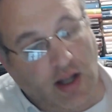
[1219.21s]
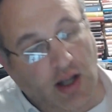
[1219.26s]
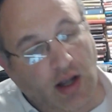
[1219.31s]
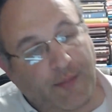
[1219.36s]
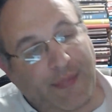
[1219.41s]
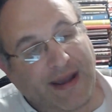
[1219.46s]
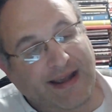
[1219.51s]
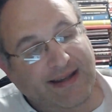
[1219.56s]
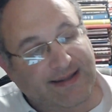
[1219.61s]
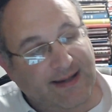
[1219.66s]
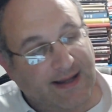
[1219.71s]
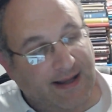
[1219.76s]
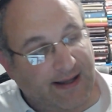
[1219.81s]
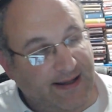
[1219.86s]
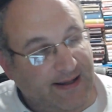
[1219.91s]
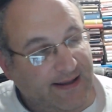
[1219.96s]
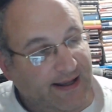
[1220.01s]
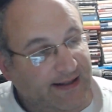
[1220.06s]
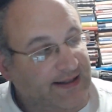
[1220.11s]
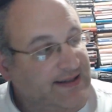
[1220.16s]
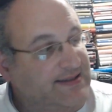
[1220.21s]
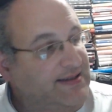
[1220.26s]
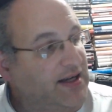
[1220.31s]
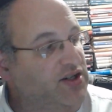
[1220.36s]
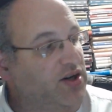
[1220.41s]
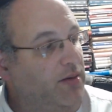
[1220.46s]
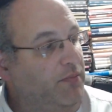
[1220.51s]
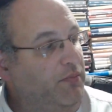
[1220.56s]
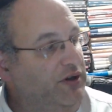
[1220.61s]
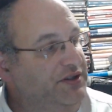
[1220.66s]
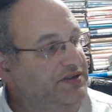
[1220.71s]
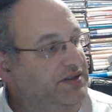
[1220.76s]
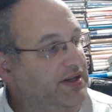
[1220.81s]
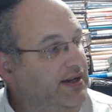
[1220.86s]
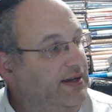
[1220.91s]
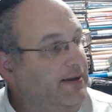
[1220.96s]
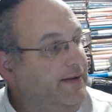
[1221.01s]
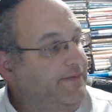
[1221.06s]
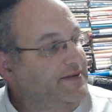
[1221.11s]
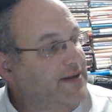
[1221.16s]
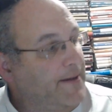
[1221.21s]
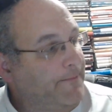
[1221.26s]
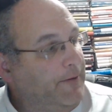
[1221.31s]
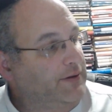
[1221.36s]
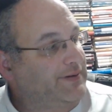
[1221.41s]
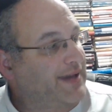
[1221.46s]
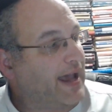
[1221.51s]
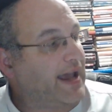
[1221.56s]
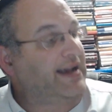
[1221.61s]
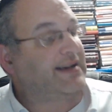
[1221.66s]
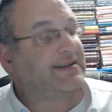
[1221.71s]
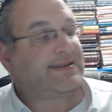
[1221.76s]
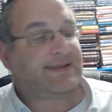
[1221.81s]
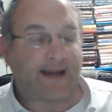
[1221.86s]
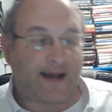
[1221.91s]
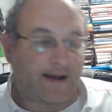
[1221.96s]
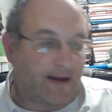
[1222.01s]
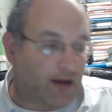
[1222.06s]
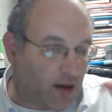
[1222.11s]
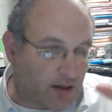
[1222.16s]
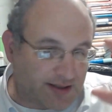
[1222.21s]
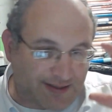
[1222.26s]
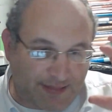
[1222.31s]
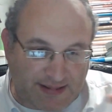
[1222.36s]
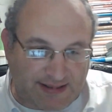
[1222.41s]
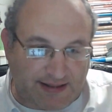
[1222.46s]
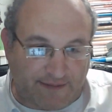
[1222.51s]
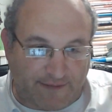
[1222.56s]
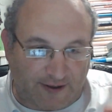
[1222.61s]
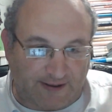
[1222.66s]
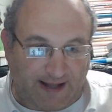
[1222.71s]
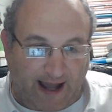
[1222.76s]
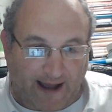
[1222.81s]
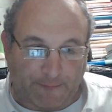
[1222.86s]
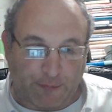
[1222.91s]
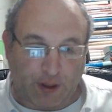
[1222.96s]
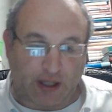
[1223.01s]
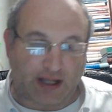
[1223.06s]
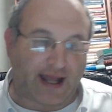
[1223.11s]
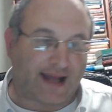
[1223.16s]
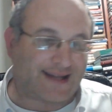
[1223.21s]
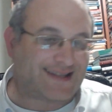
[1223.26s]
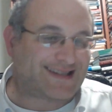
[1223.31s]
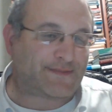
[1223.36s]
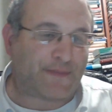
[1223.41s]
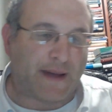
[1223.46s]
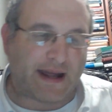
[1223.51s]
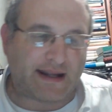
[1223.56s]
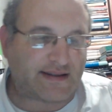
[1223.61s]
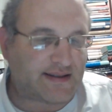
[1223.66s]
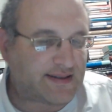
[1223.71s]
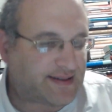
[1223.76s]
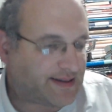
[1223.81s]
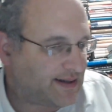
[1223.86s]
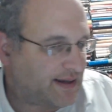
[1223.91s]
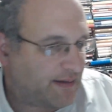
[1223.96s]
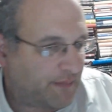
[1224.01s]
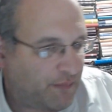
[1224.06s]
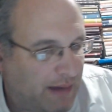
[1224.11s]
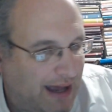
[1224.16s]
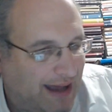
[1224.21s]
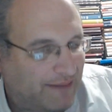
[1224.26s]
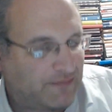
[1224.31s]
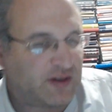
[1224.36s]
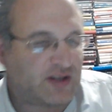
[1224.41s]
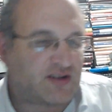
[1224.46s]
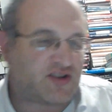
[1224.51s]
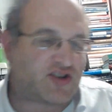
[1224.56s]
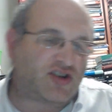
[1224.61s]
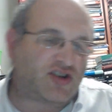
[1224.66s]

Basically, that there's such a musig, if someone takes a specific topic and spends mamish